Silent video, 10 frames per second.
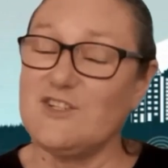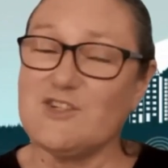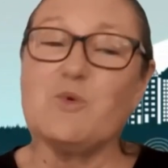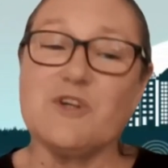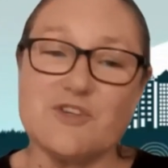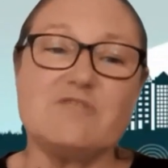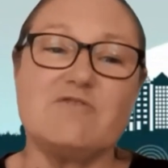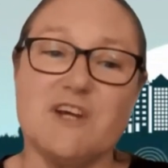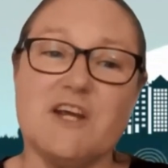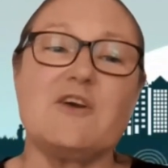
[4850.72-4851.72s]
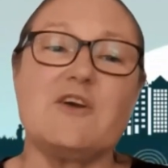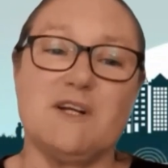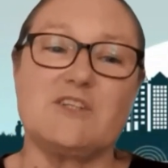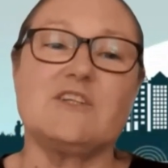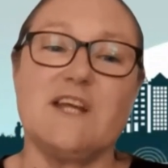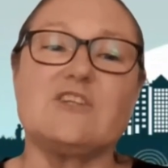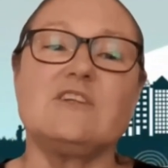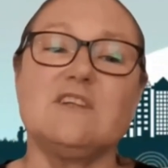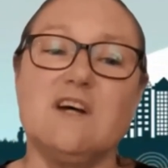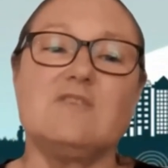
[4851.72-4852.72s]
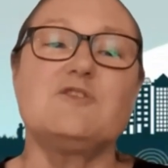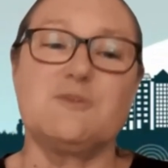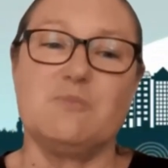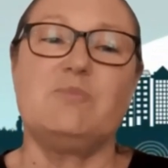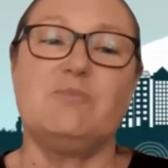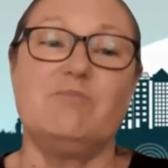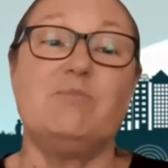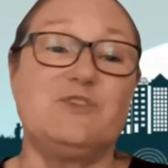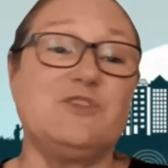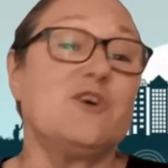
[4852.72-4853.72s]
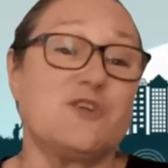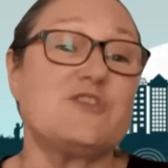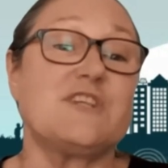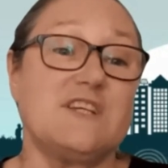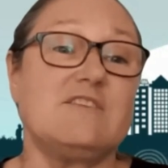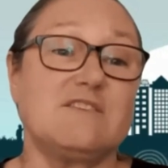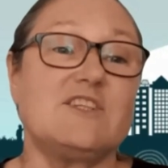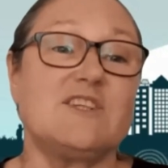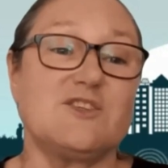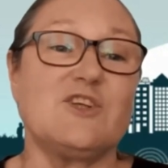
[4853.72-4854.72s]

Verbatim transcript: nature works in very much. Nature loves diversity.